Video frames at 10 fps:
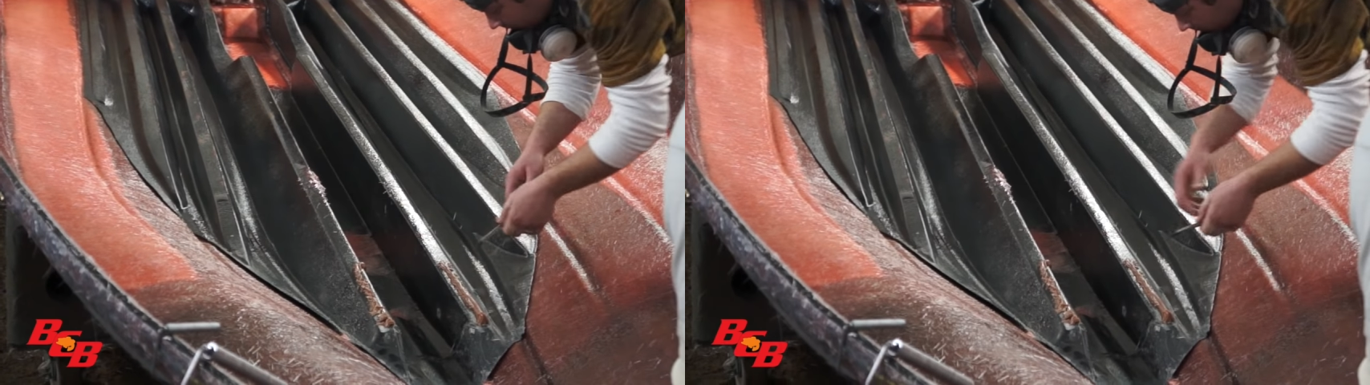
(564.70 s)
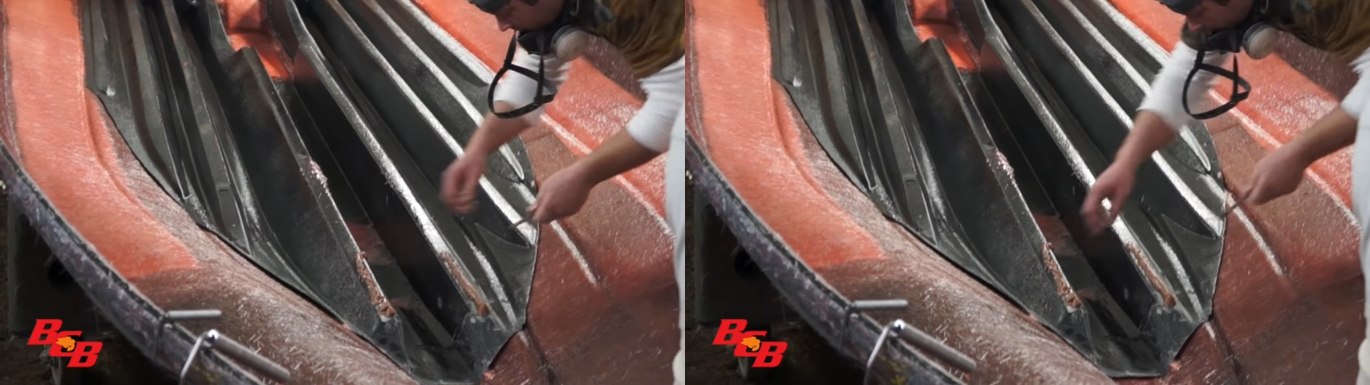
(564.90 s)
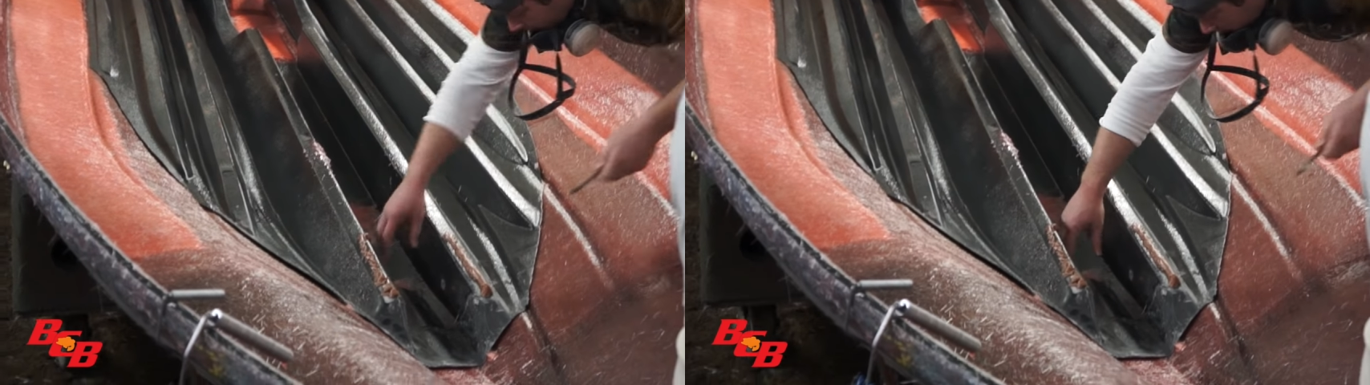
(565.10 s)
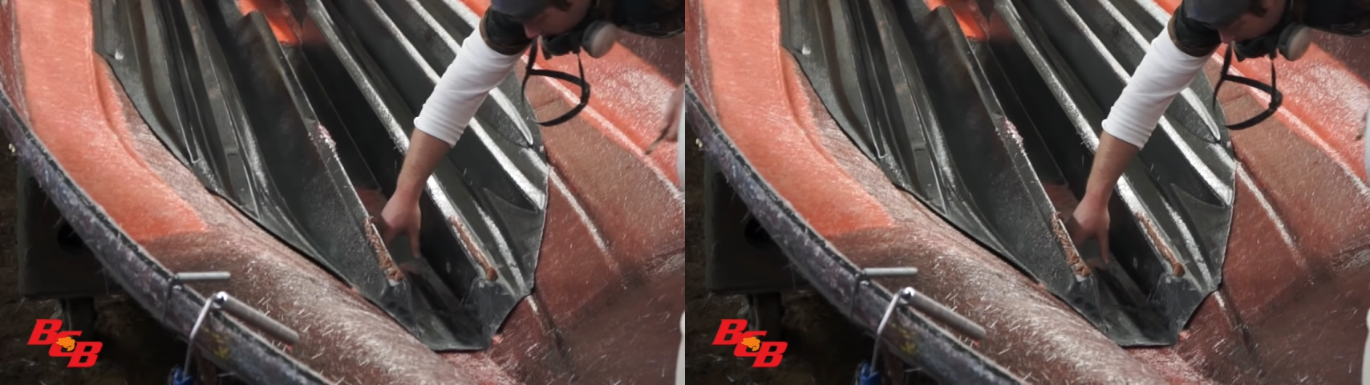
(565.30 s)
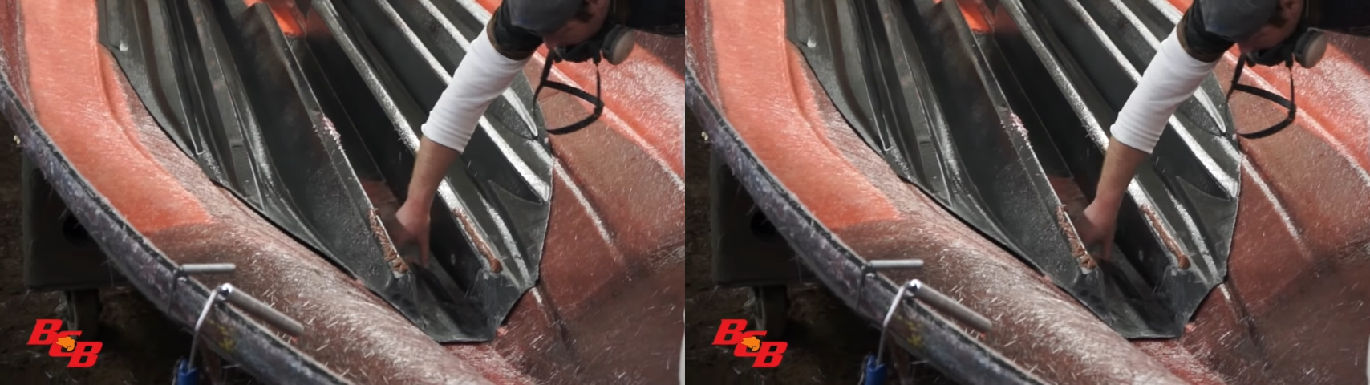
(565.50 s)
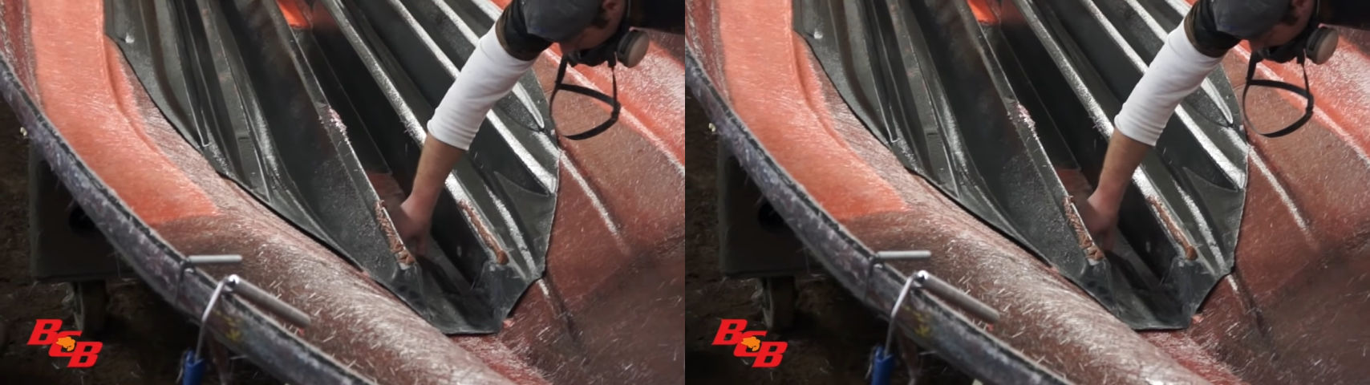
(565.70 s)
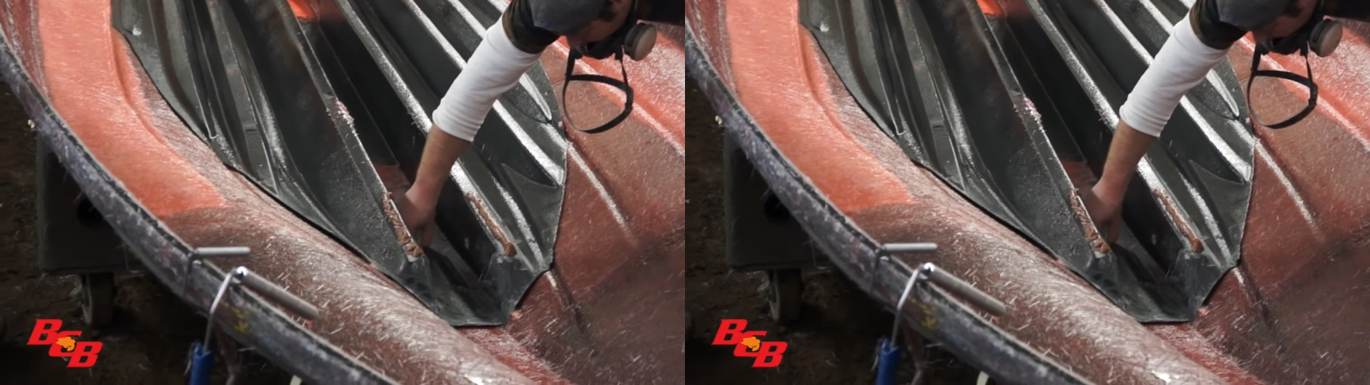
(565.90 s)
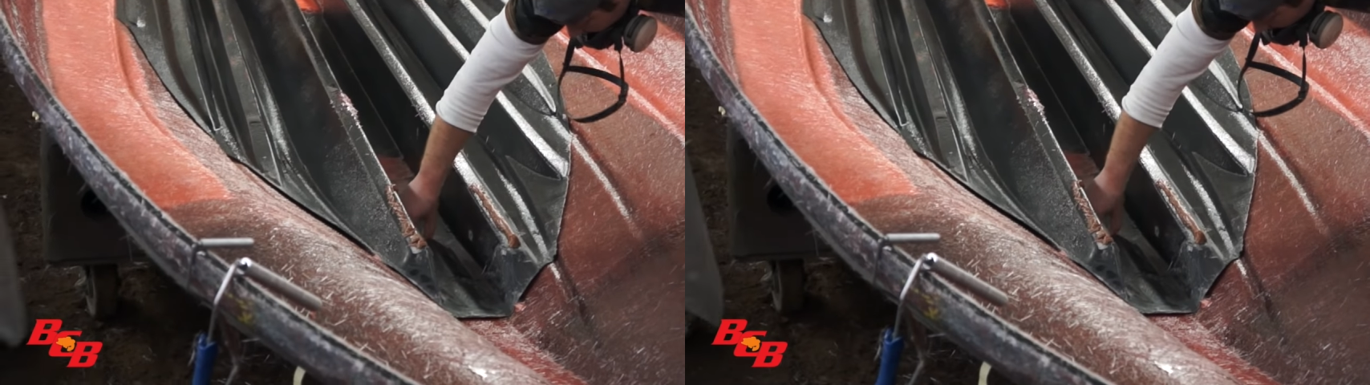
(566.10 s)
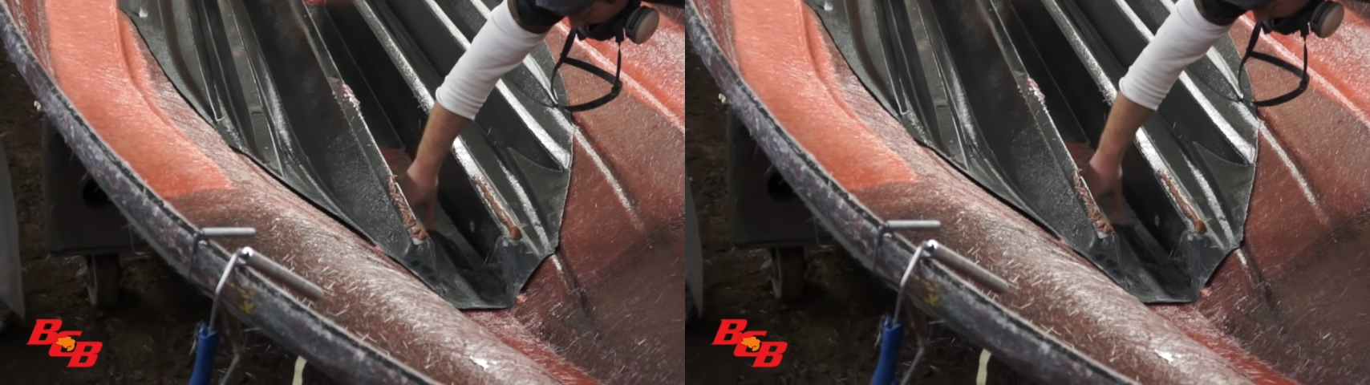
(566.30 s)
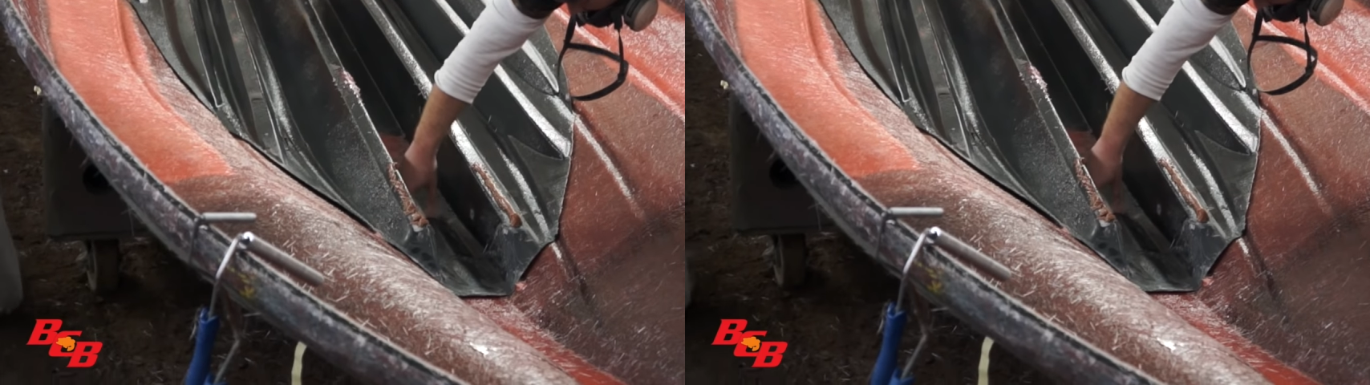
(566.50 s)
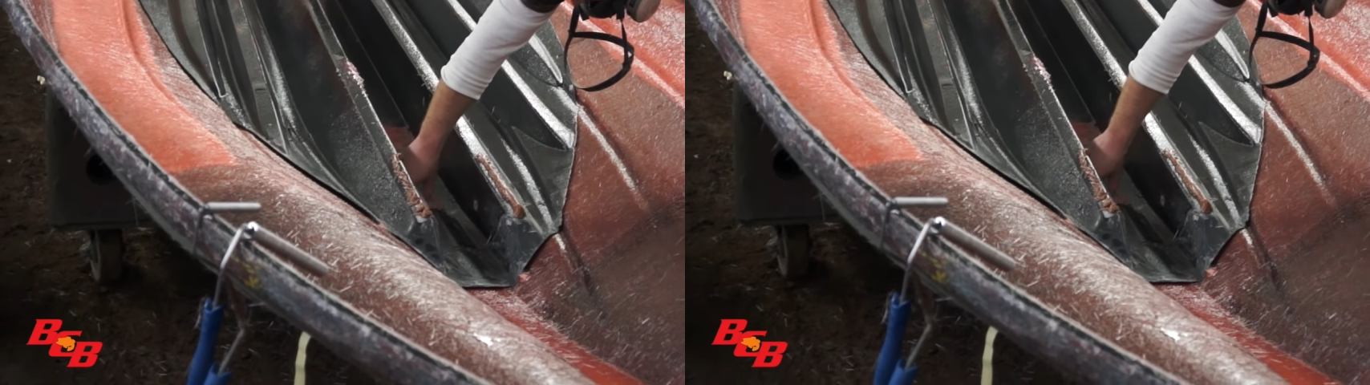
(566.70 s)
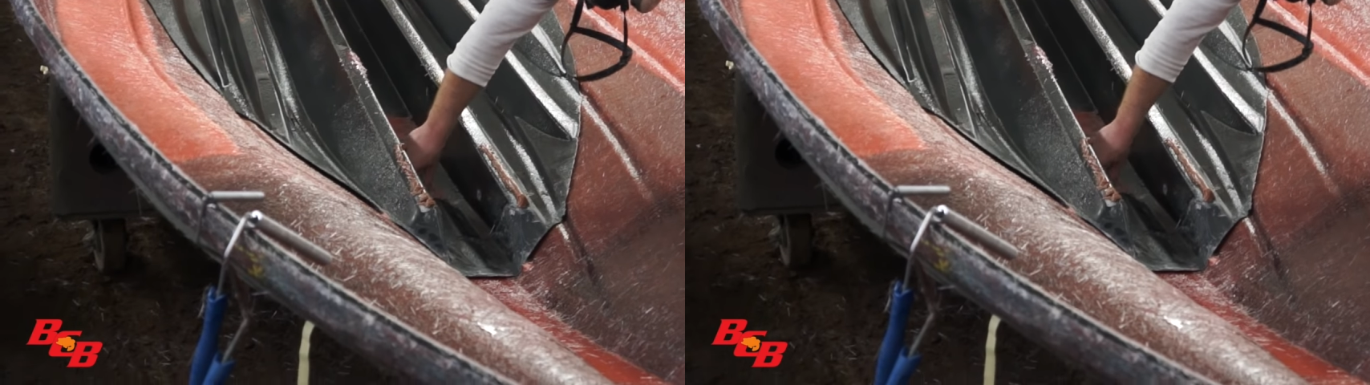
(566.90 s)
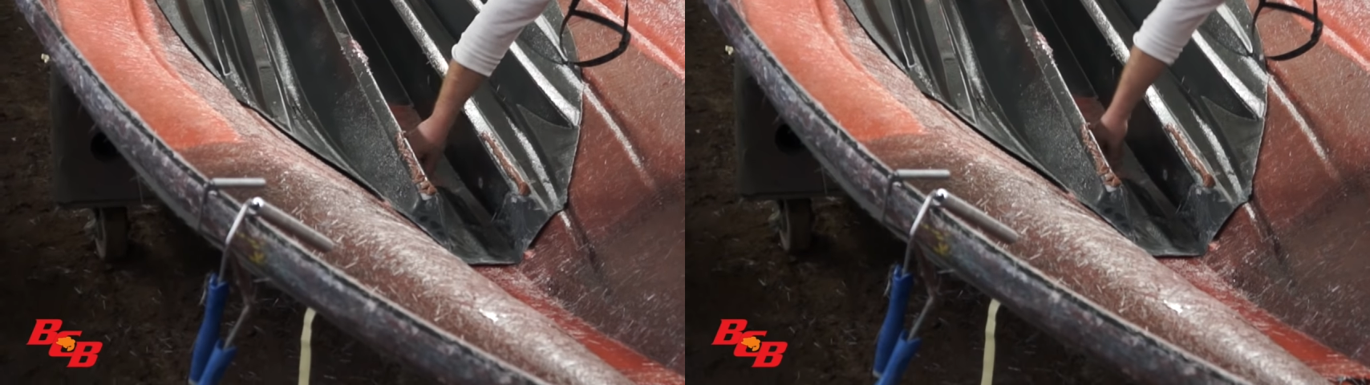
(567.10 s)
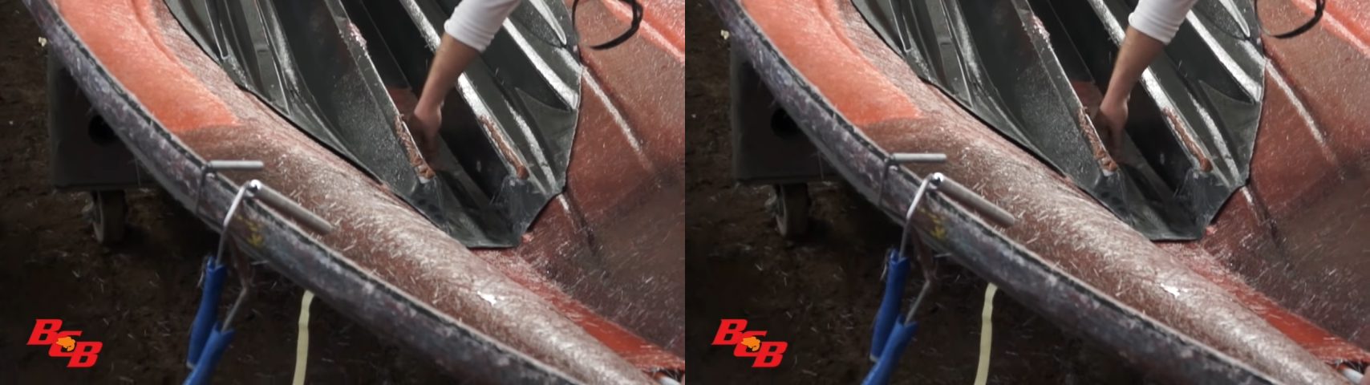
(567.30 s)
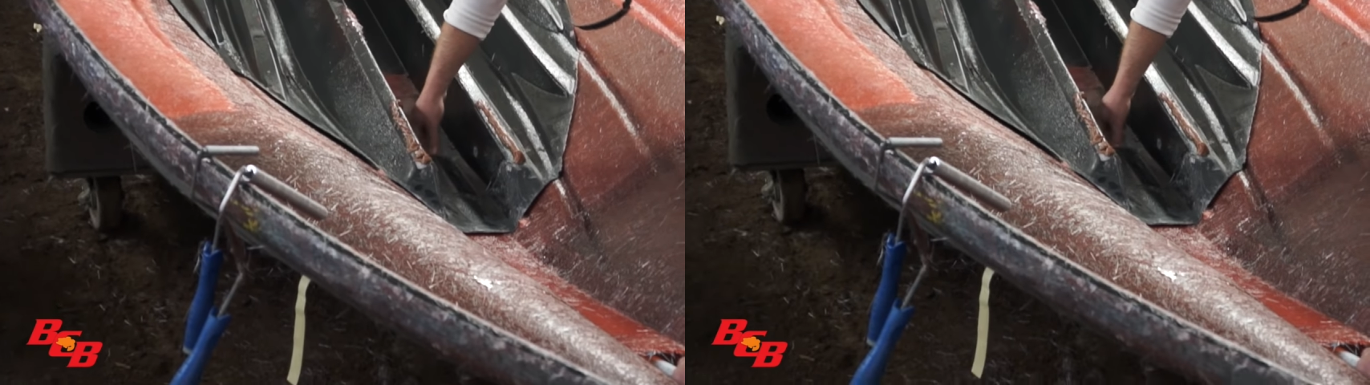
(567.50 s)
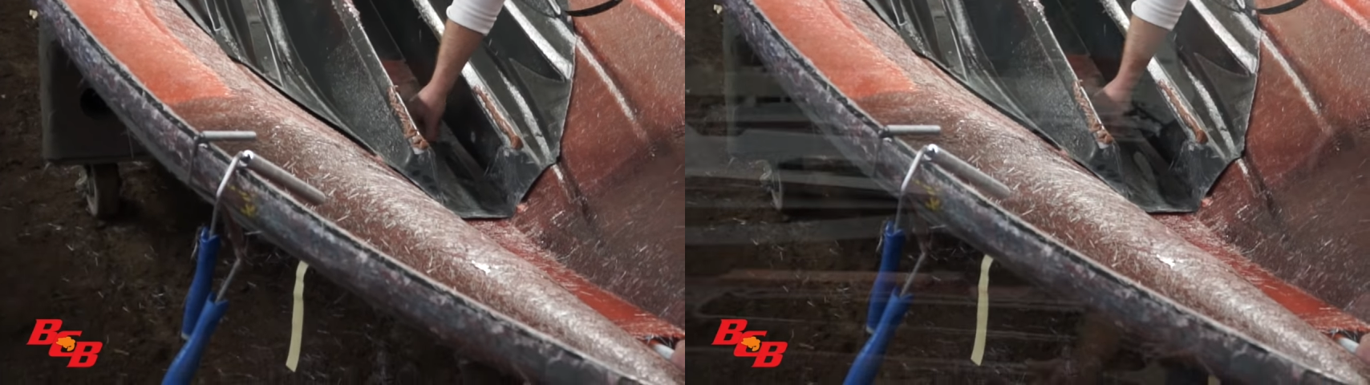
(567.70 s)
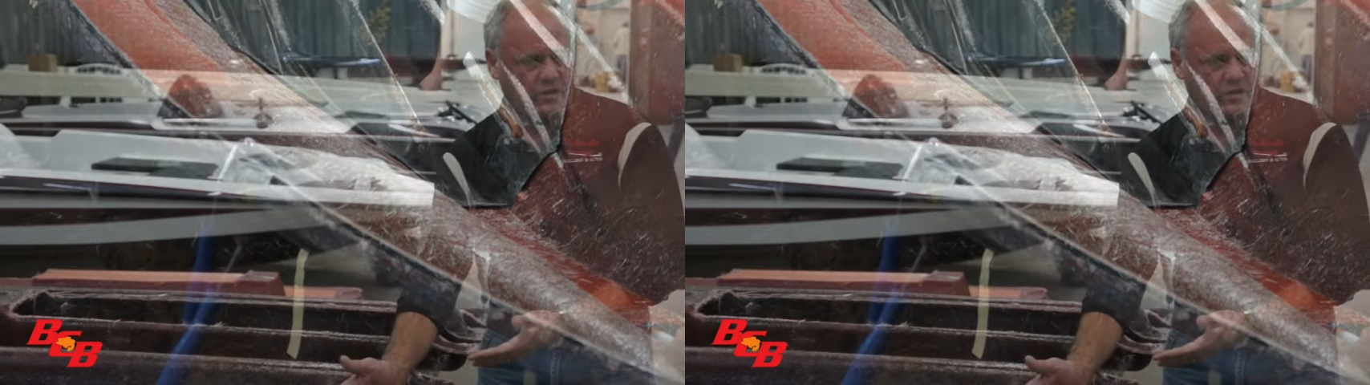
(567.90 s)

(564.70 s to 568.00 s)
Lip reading: No face is visible, so there are no lips to read.